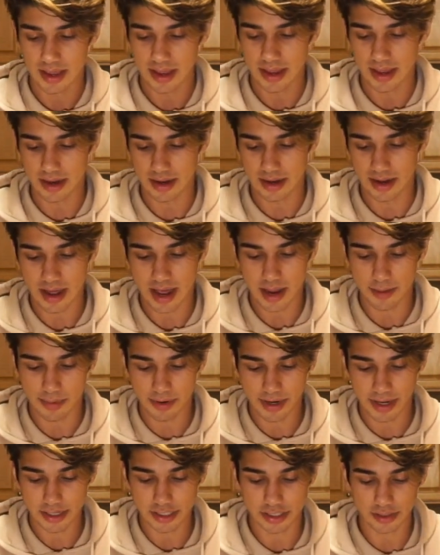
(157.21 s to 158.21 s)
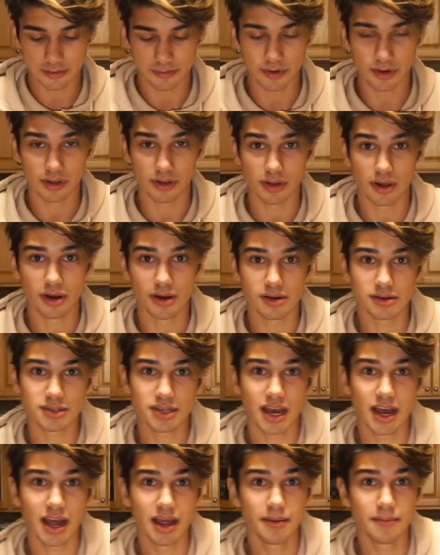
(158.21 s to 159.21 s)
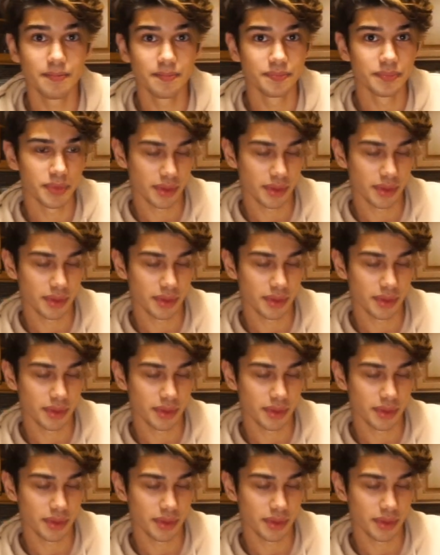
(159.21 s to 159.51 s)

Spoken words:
in hibernation for a long time.